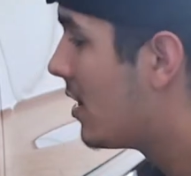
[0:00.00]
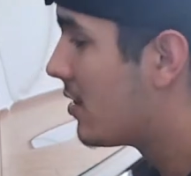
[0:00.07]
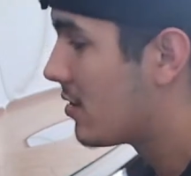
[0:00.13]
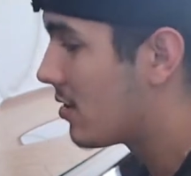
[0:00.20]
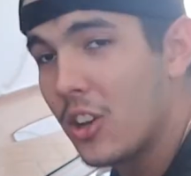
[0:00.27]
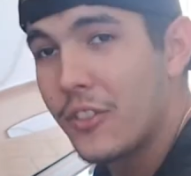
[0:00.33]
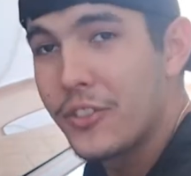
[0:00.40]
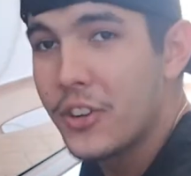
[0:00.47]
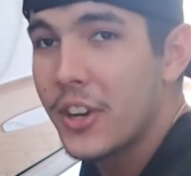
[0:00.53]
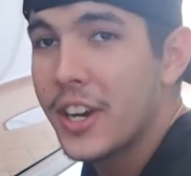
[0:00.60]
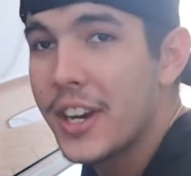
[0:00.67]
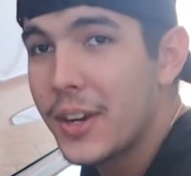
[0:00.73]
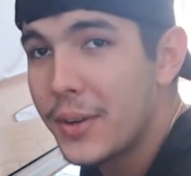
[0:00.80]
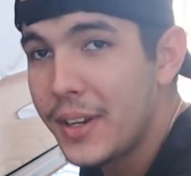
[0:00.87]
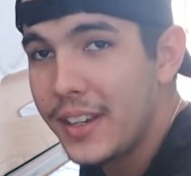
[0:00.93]
So if you're
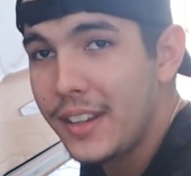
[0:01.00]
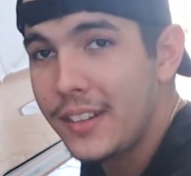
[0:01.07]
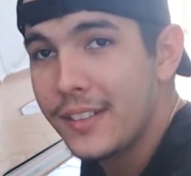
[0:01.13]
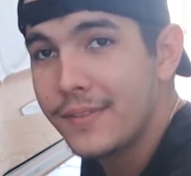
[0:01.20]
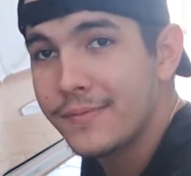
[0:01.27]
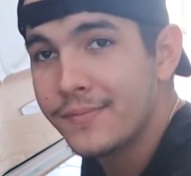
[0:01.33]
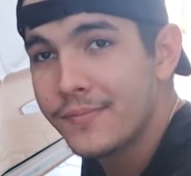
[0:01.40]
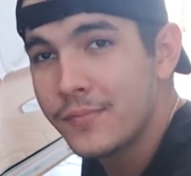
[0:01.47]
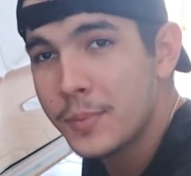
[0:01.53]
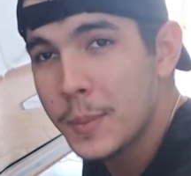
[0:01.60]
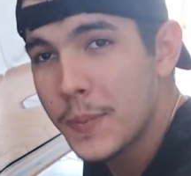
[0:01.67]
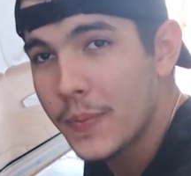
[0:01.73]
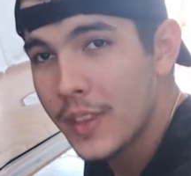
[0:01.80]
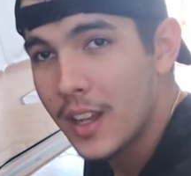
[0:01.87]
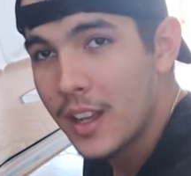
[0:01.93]
hearing
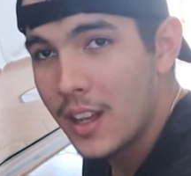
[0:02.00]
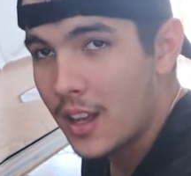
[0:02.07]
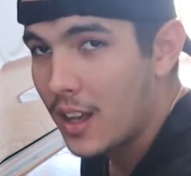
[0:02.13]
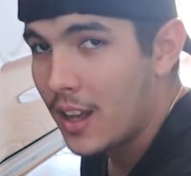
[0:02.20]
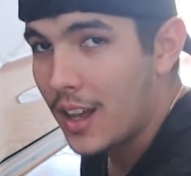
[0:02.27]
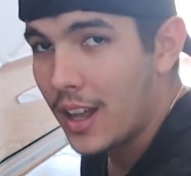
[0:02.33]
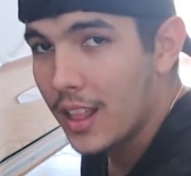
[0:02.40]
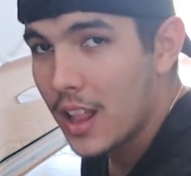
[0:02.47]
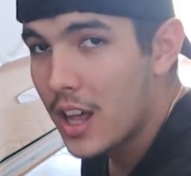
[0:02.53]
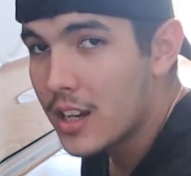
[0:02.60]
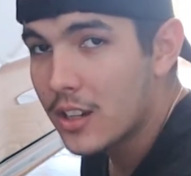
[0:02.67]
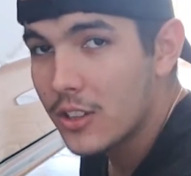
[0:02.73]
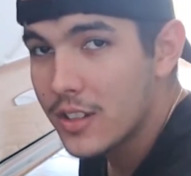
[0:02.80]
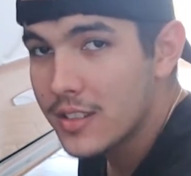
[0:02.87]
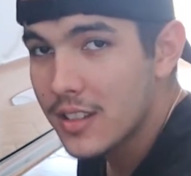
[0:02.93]
a lot of
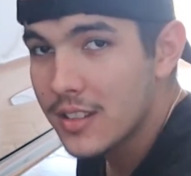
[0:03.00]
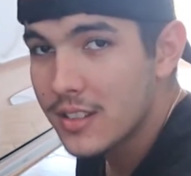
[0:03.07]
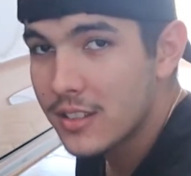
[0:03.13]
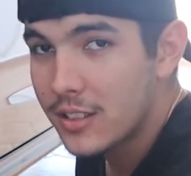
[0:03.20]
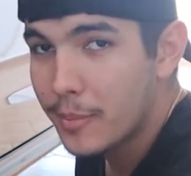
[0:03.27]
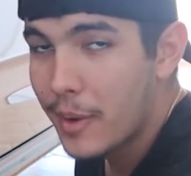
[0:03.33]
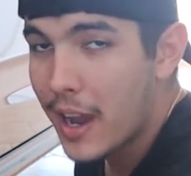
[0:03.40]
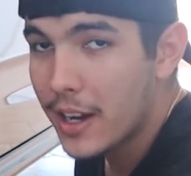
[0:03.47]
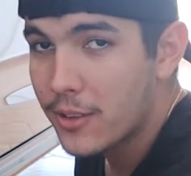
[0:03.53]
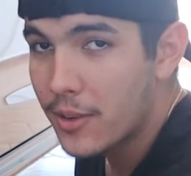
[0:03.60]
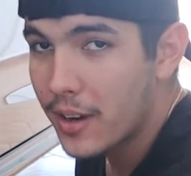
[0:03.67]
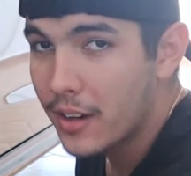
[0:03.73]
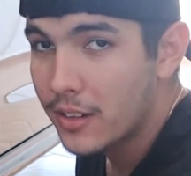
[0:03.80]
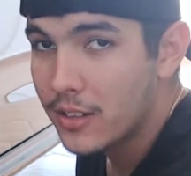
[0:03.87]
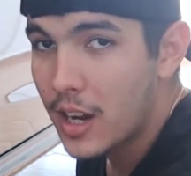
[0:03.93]
noises in the
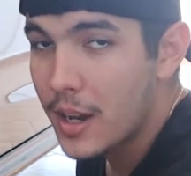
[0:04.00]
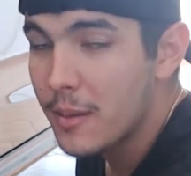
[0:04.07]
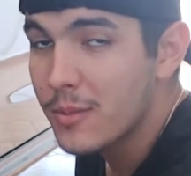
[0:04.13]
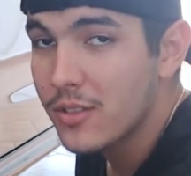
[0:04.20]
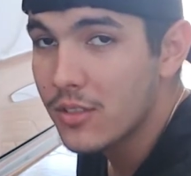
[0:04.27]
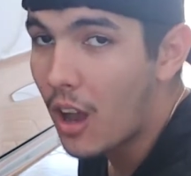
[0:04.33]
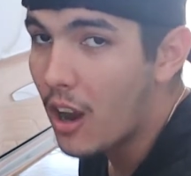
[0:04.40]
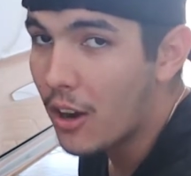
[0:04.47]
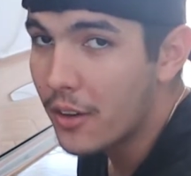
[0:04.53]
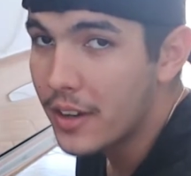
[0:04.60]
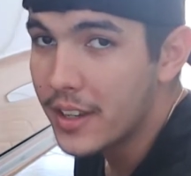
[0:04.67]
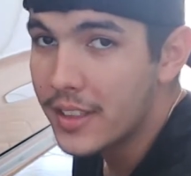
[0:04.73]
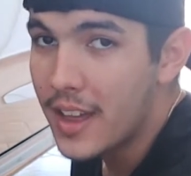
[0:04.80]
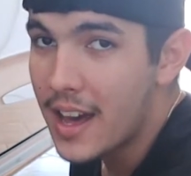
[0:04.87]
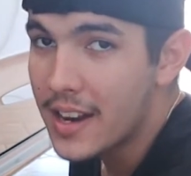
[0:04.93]
background, I'm
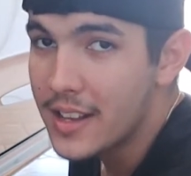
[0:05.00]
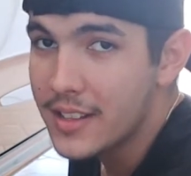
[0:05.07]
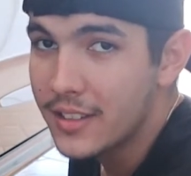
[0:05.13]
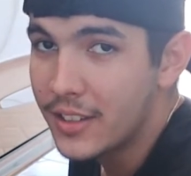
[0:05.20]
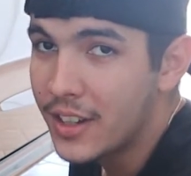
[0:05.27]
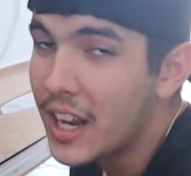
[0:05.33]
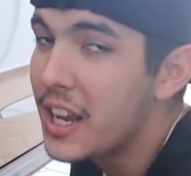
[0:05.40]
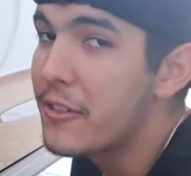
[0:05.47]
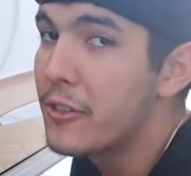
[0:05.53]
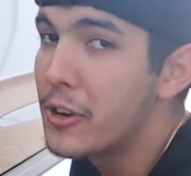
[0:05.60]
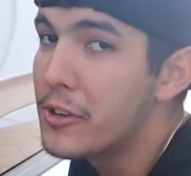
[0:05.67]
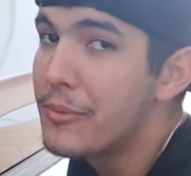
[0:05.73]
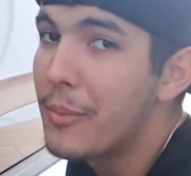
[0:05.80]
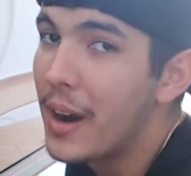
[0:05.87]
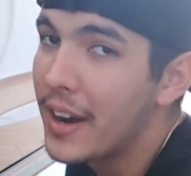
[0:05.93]
sorry. That is a neighbor
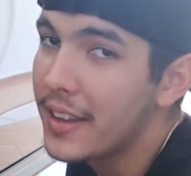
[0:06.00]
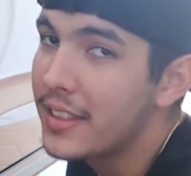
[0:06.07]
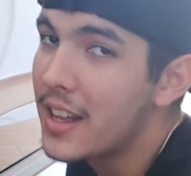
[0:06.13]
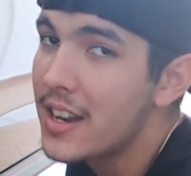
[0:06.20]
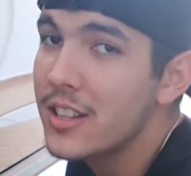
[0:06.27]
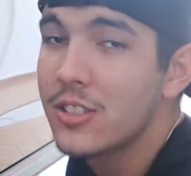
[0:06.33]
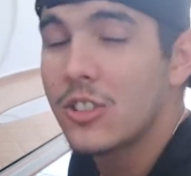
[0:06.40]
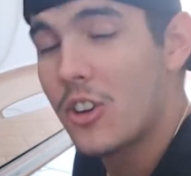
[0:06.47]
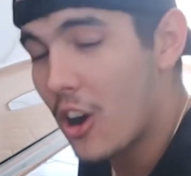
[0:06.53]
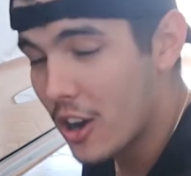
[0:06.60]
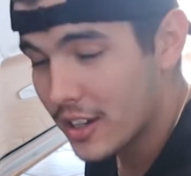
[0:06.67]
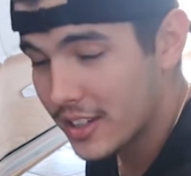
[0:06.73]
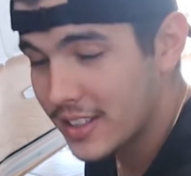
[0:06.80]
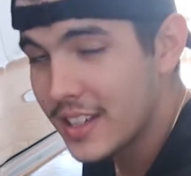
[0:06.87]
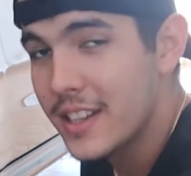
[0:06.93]
of mine that is
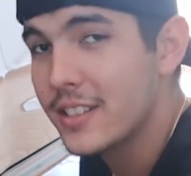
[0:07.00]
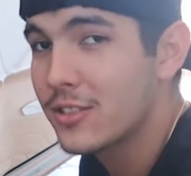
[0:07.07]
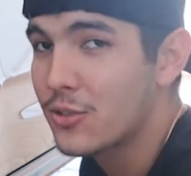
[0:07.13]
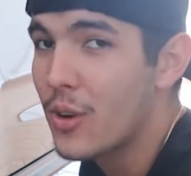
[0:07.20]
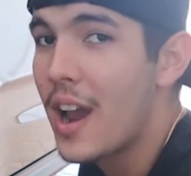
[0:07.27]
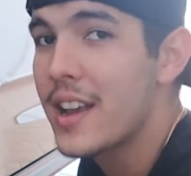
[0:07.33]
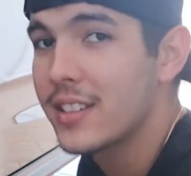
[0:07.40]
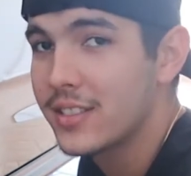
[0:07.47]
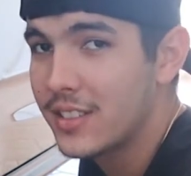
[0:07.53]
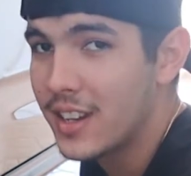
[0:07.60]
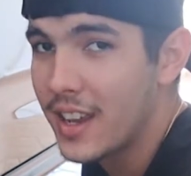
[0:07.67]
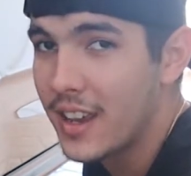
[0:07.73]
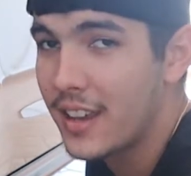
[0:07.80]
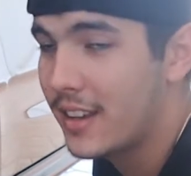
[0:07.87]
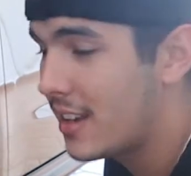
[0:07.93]
cutting his grass
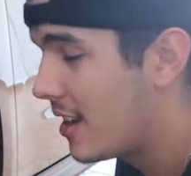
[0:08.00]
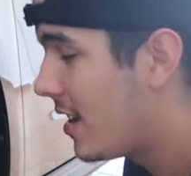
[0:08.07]
today.